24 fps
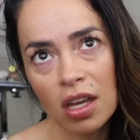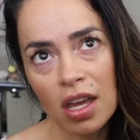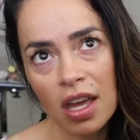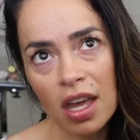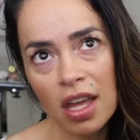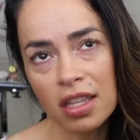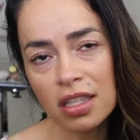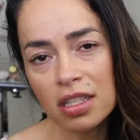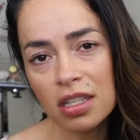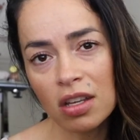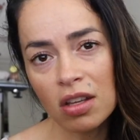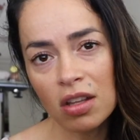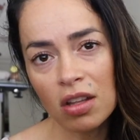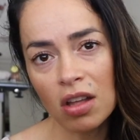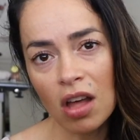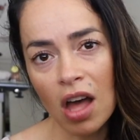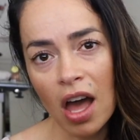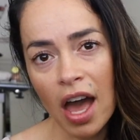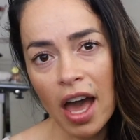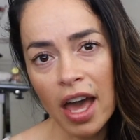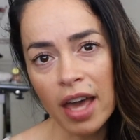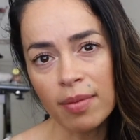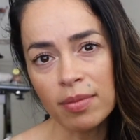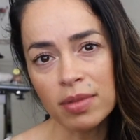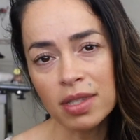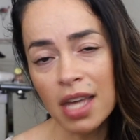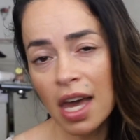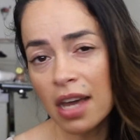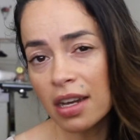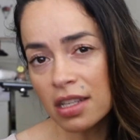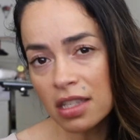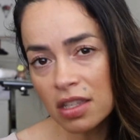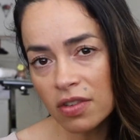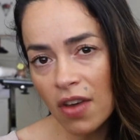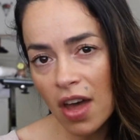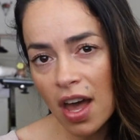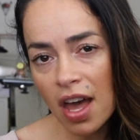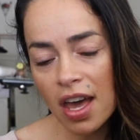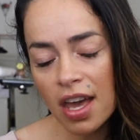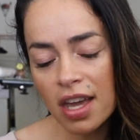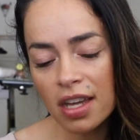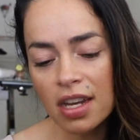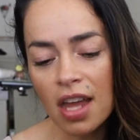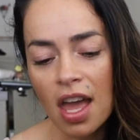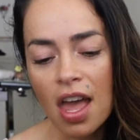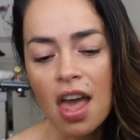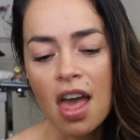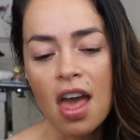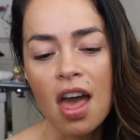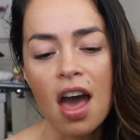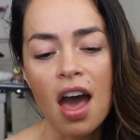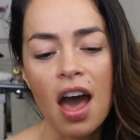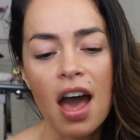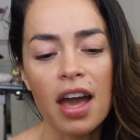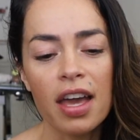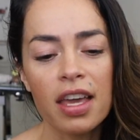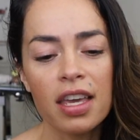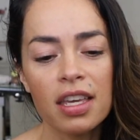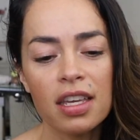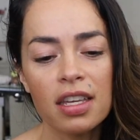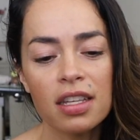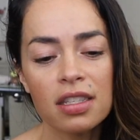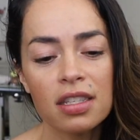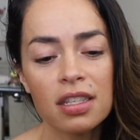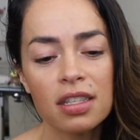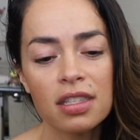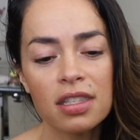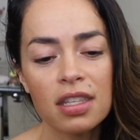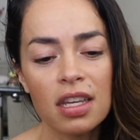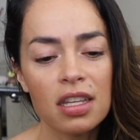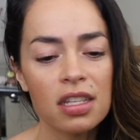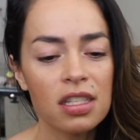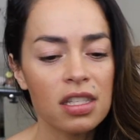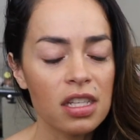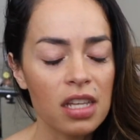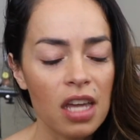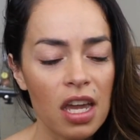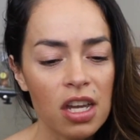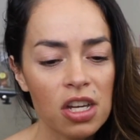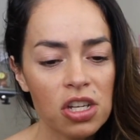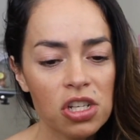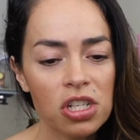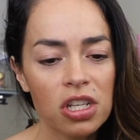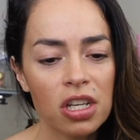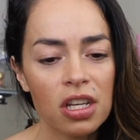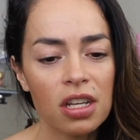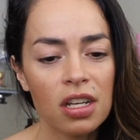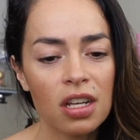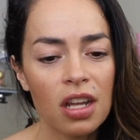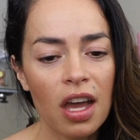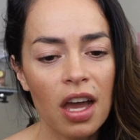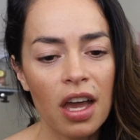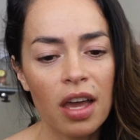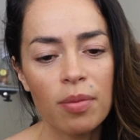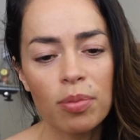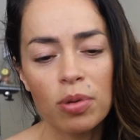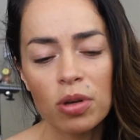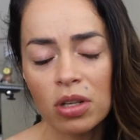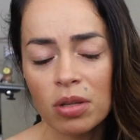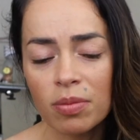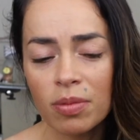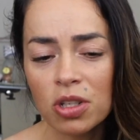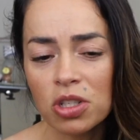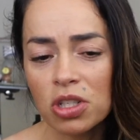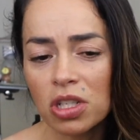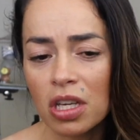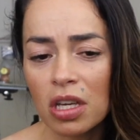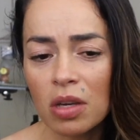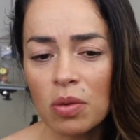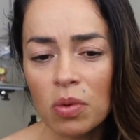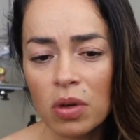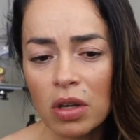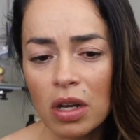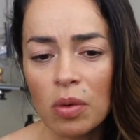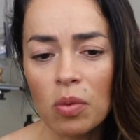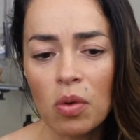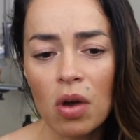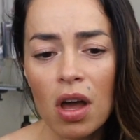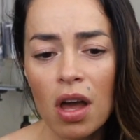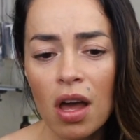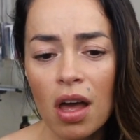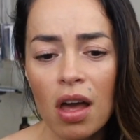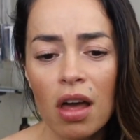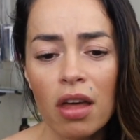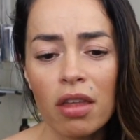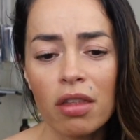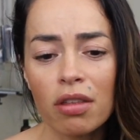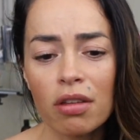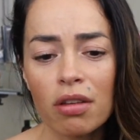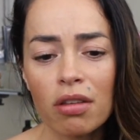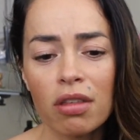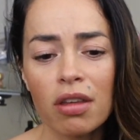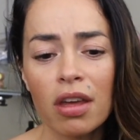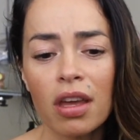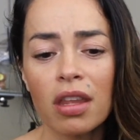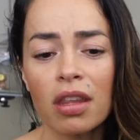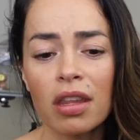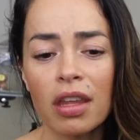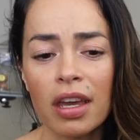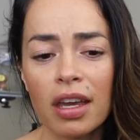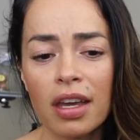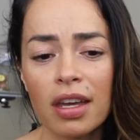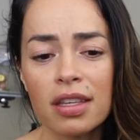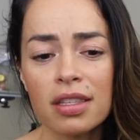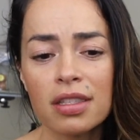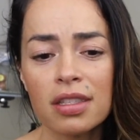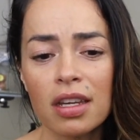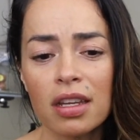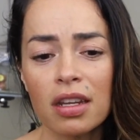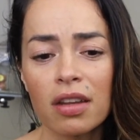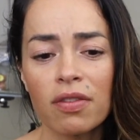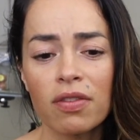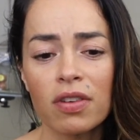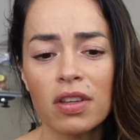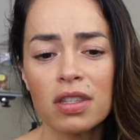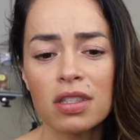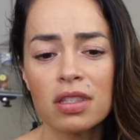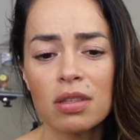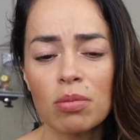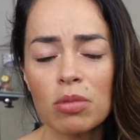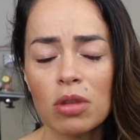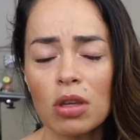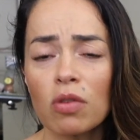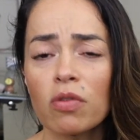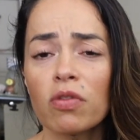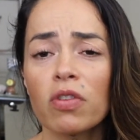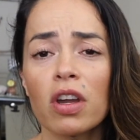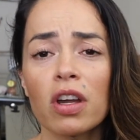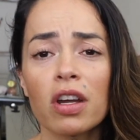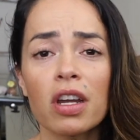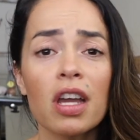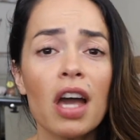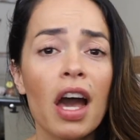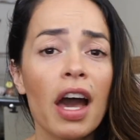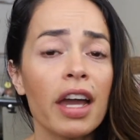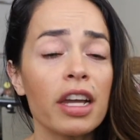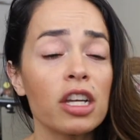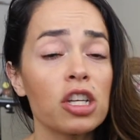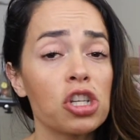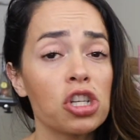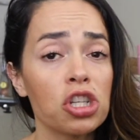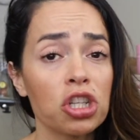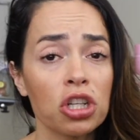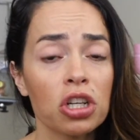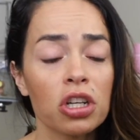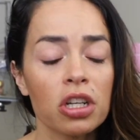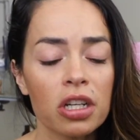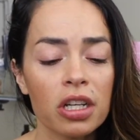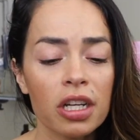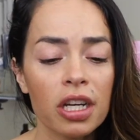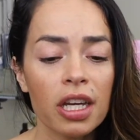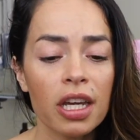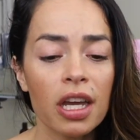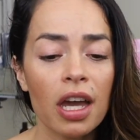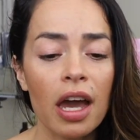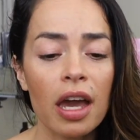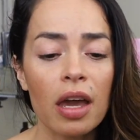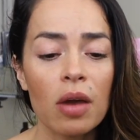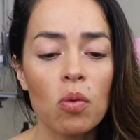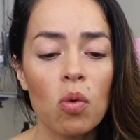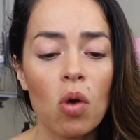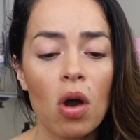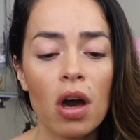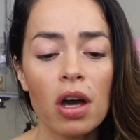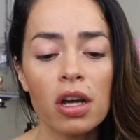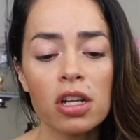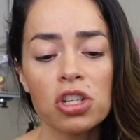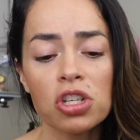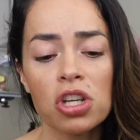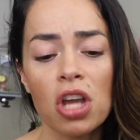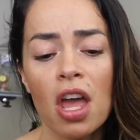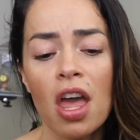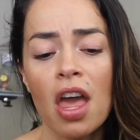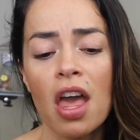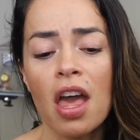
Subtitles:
until I'm satisfied. I eat to satiation. I pretty much eat what I want, other than, like I said, if it's something very high sugary, I watch,